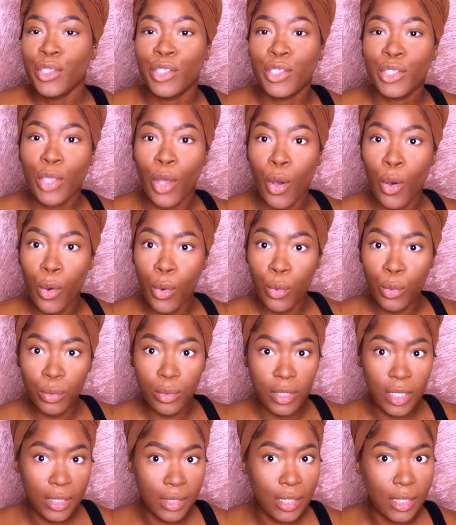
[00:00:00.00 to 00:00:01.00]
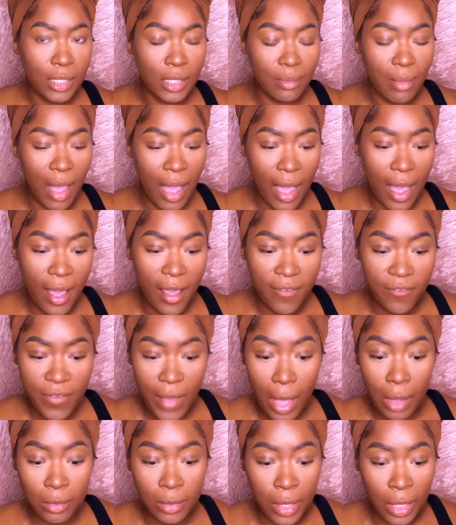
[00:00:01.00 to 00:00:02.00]
So this is my
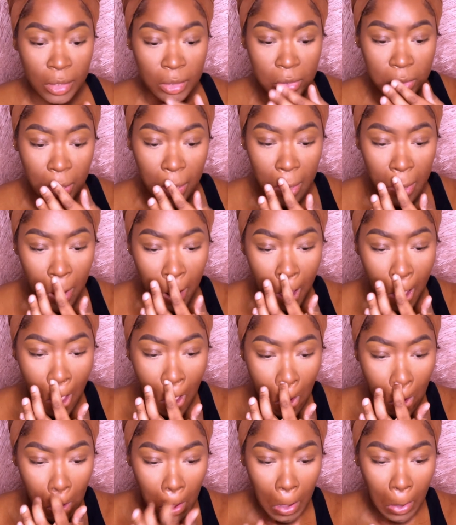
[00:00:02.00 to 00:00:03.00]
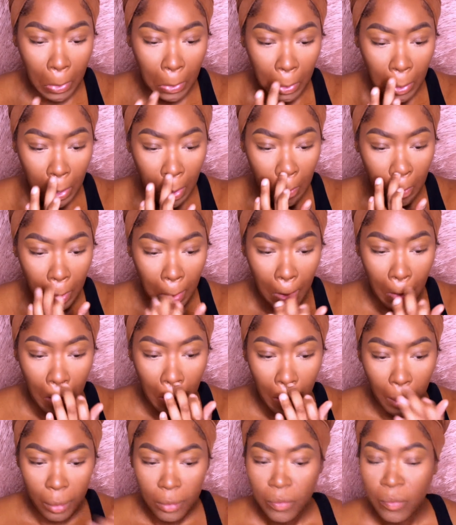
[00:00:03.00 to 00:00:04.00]
foundation. Oh god,
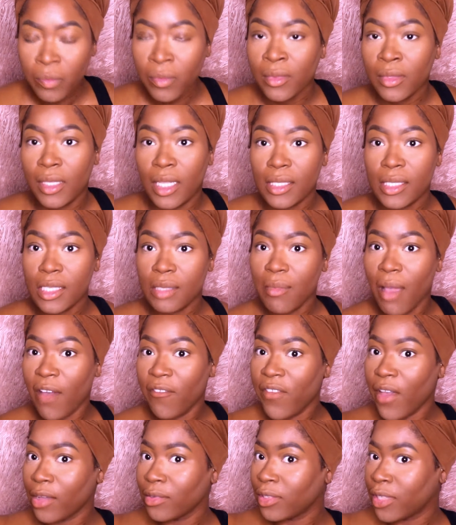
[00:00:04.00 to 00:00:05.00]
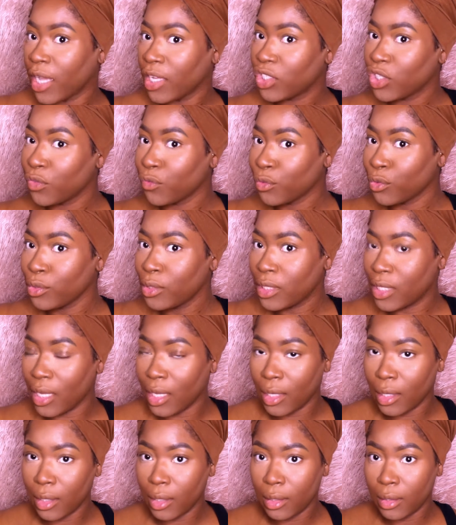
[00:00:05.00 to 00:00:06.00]
this is my foundation
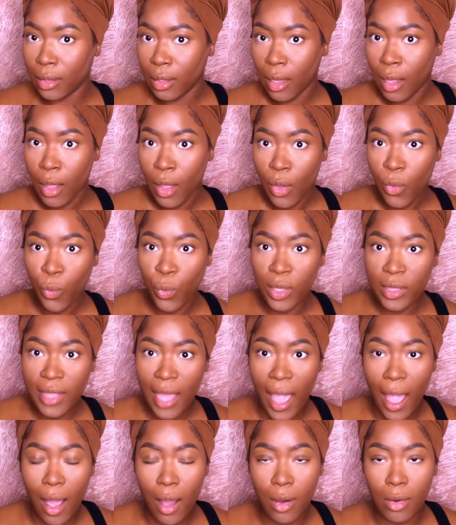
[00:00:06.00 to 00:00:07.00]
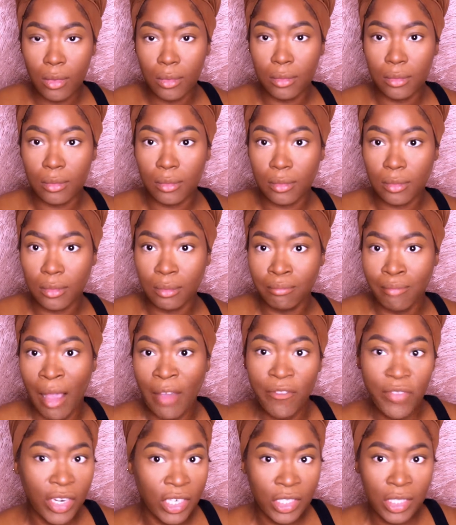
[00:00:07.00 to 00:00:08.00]
routine without
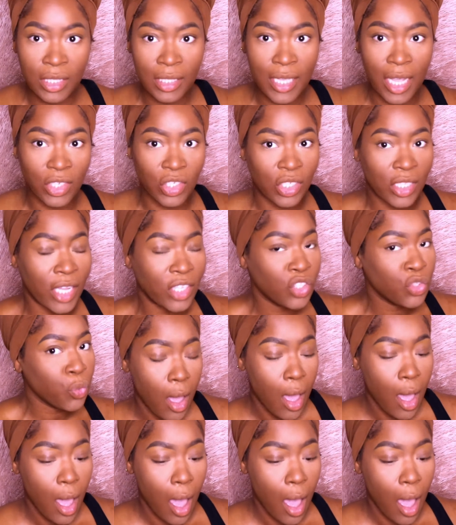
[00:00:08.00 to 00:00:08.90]
my finishing touches.